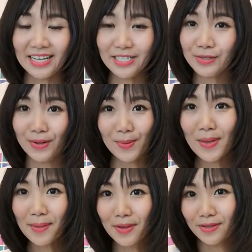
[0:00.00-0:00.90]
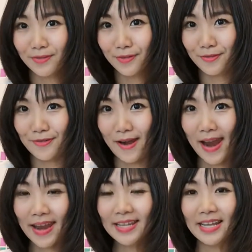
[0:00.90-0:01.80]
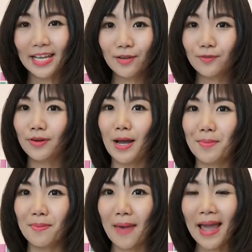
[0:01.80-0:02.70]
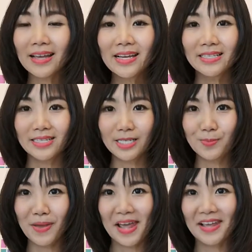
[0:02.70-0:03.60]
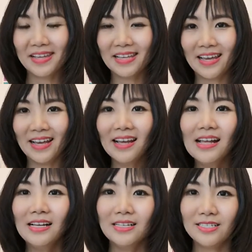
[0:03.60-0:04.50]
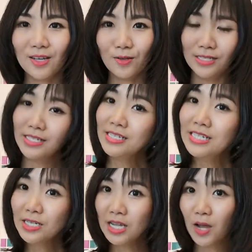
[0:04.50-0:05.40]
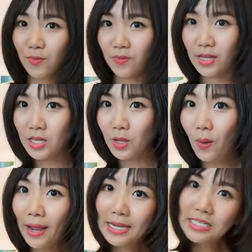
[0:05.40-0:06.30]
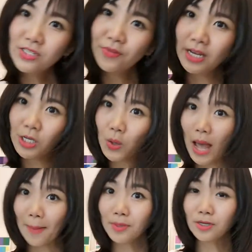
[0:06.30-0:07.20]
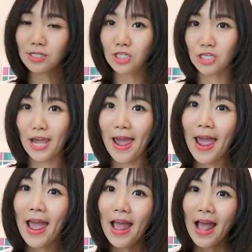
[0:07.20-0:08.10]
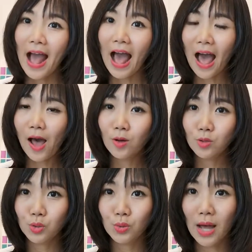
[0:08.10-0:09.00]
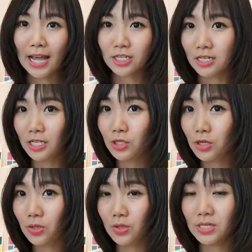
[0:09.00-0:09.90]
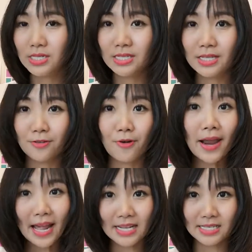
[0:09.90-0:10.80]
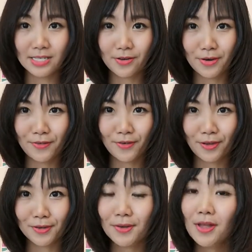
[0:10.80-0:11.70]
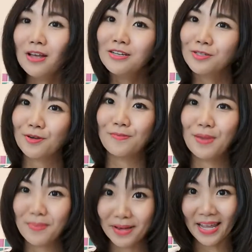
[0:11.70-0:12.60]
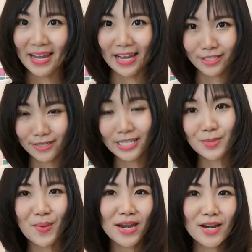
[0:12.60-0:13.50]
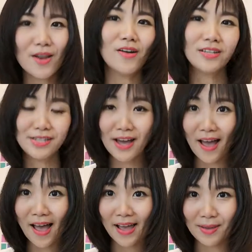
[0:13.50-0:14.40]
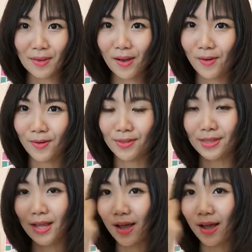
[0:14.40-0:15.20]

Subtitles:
to all my beautiful friends. Thank you for coming back. This is Paying here. So this is the third video. In this video, I'm going to share how to actually choose the right accessory for you, so people can actually spend a longer time on